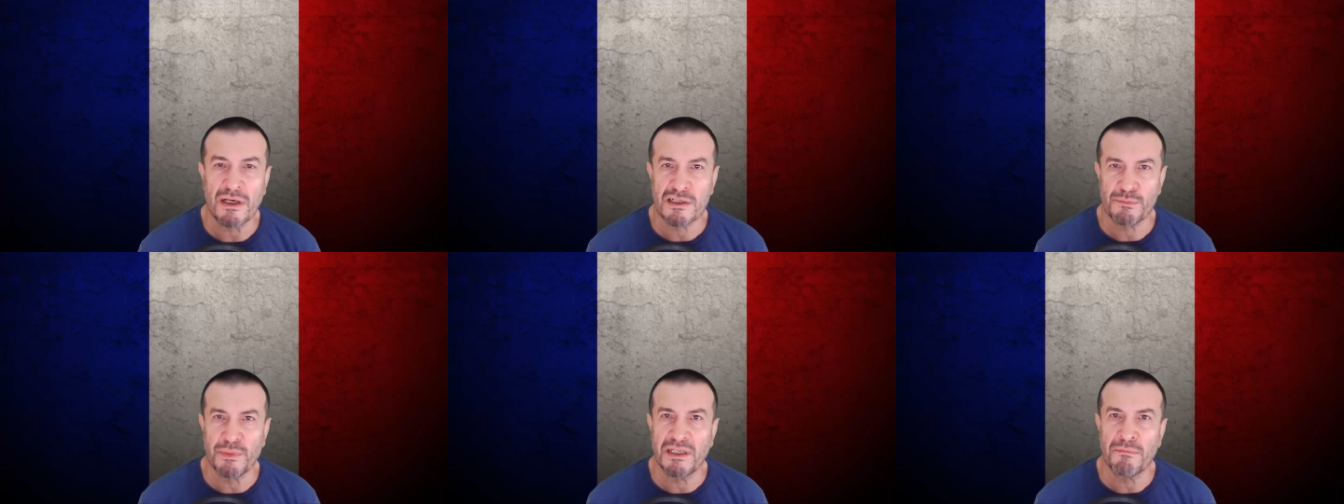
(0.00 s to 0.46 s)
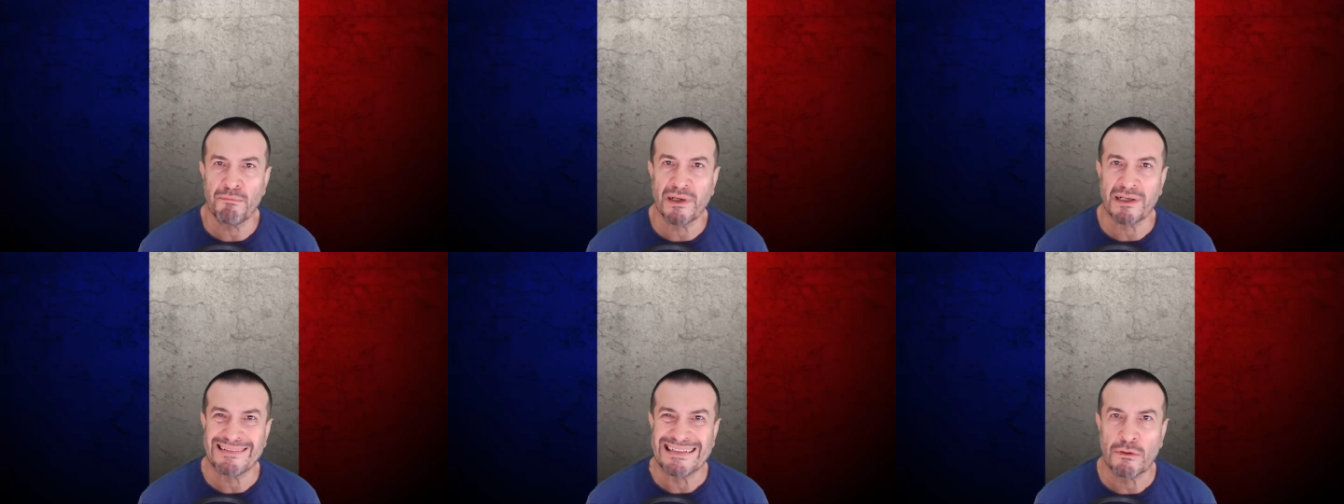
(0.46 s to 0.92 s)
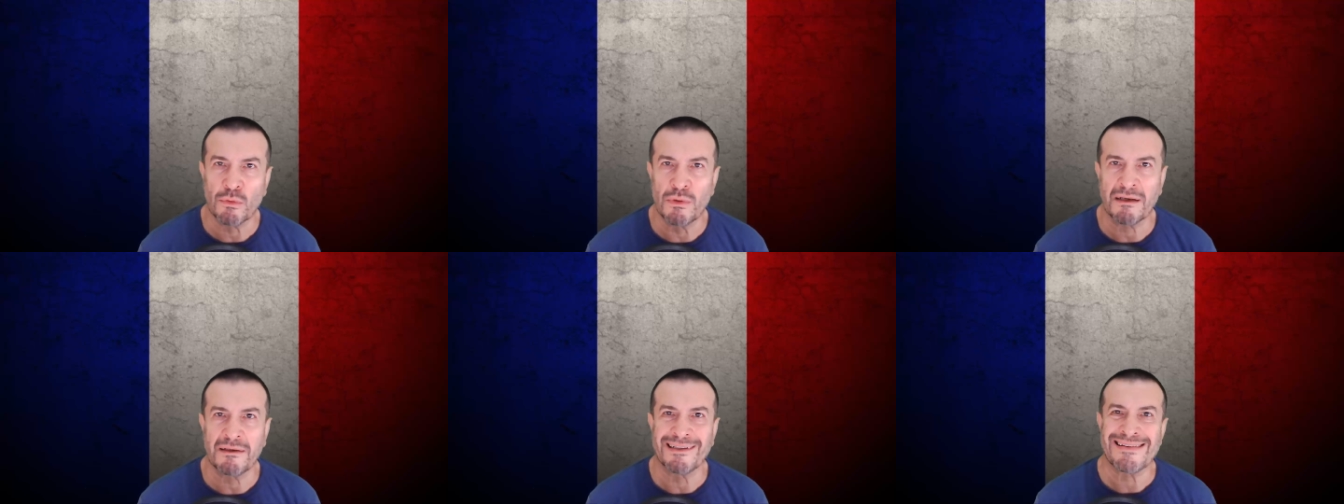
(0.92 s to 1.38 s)
has been
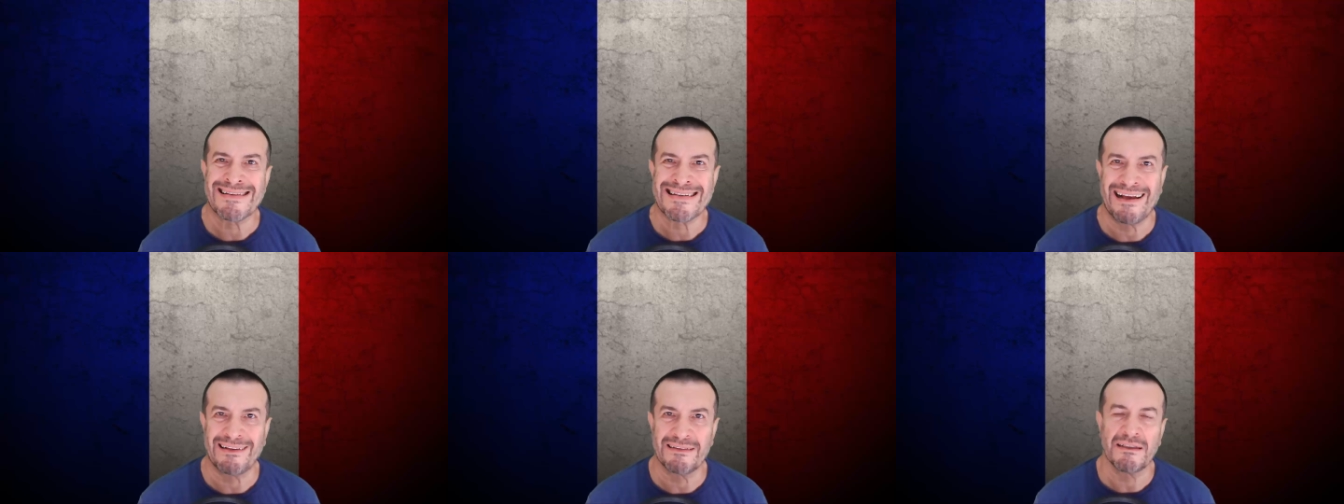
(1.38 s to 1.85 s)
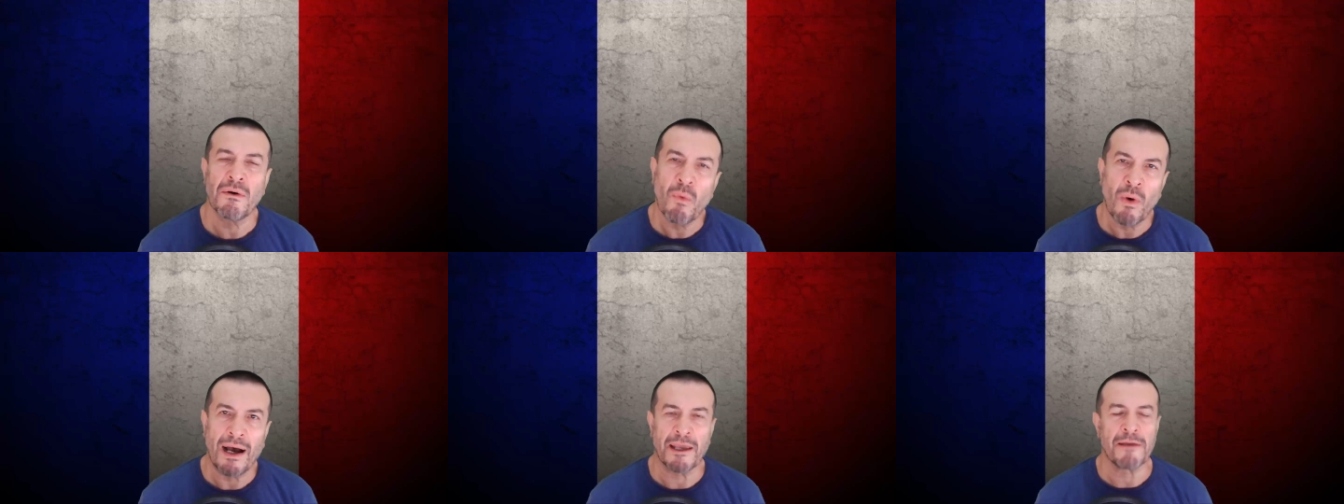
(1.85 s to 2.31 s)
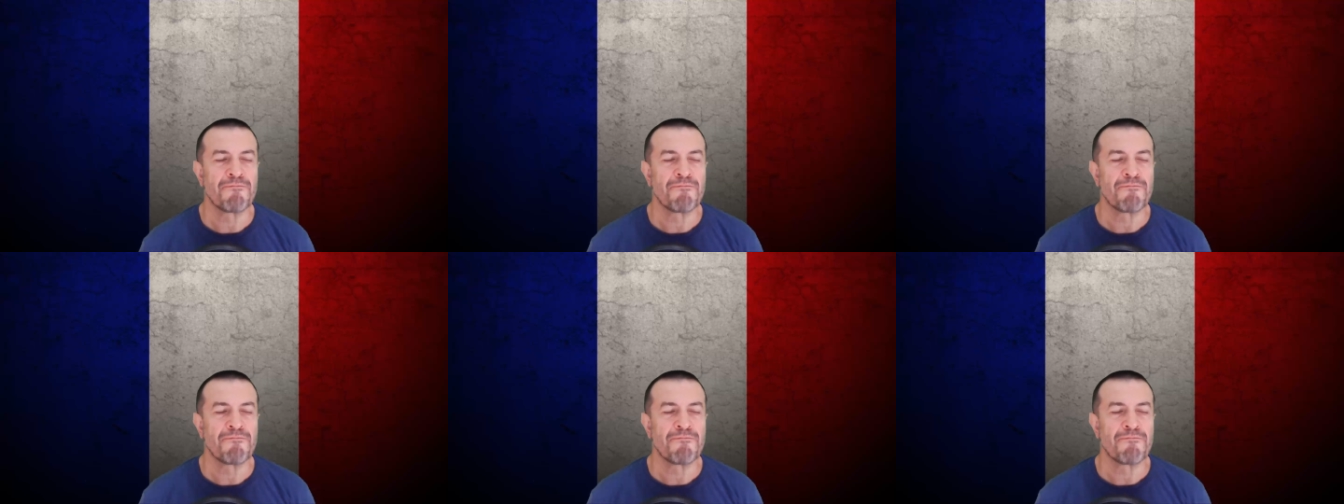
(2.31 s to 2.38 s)
particularly sad. Why?